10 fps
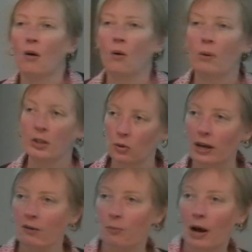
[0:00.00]
We do
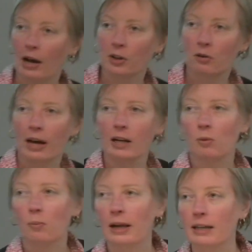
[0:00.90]
have
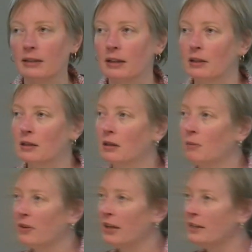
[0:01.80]
biodegradable plastics,
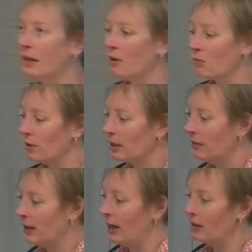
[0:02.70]
but these aren't really
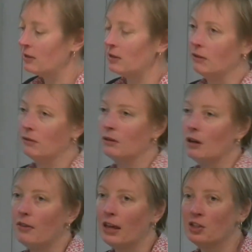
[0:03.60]
the answer.
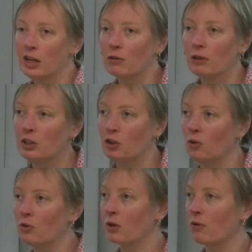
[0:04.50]
They generally
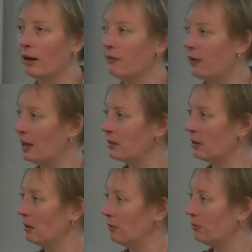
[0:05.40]
don't degrade fast
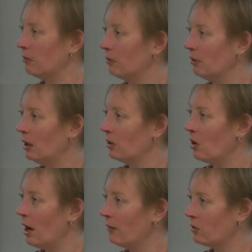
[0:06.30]
enough and the
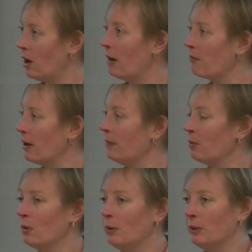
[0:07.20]
kind of time frame
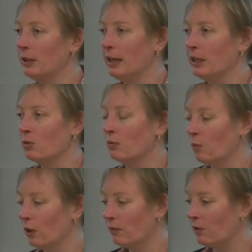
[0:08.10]
that we would need to
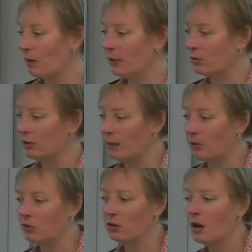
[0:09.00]
avoid environmental
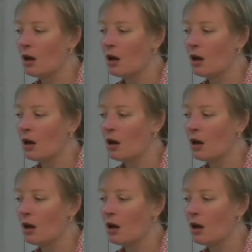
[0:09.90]
damage.